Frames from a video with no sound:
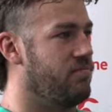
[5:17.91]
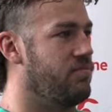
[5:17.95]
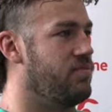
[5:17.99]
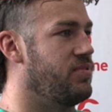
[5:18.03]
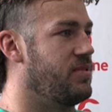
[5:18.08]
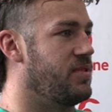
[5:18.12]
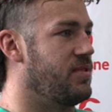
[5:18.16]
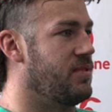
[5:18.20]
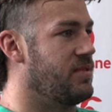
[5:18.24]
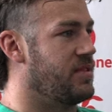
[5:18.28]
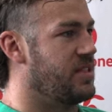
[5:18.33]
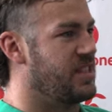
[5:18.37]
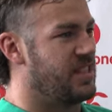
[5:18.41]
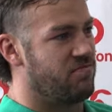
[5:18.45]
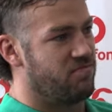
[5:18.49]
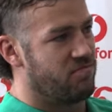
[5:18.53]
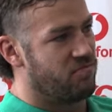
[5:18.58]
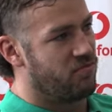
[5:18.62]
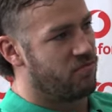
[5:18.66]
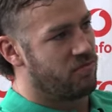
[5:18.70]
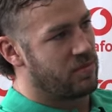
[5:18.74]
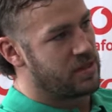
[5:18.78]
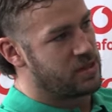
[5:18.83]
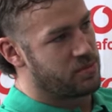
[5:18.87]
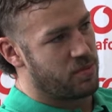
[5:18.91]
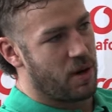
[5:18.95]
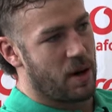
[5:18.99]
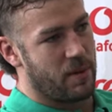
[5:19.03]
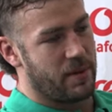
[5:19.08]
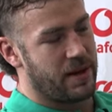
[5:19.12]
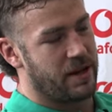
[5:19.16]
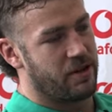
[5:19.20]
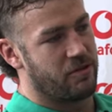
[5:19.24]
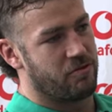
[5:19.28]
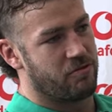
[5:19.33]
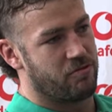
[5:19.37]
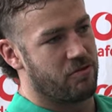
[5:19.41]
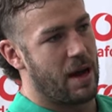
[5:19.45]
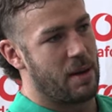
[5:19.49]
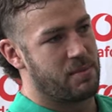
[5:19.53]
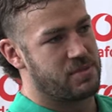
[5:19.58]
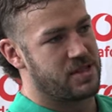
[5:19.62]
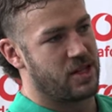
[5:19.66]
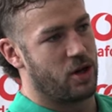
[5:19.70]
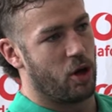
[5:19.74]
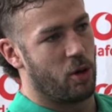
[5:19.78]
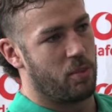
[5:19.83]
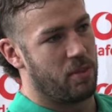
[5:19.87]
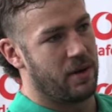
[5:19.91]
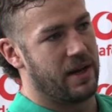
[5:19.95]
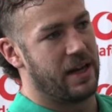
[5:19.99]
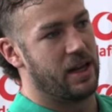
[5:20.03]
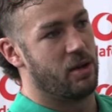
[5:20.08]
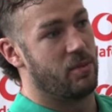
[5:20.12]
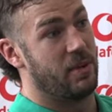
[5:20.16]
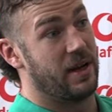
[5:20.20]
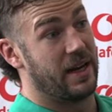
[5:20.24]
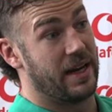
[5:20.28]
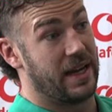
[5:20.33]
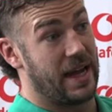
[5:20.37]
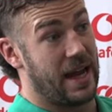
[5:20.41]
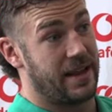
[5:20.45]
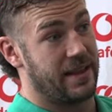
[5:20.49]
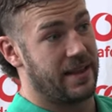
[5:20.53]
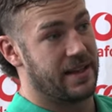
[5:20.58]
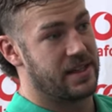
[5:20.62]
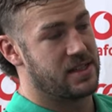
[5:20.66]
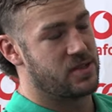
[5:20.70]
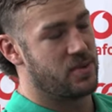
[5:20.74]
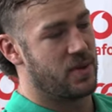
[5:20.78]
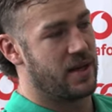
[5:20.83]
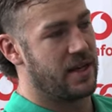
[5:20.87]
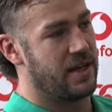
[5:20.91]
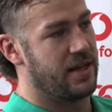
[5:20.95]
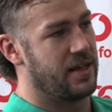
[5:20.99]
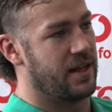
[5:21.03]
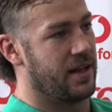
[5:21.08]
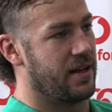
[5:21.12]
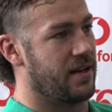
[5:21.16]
it's probably ramps it up a little bit again this week.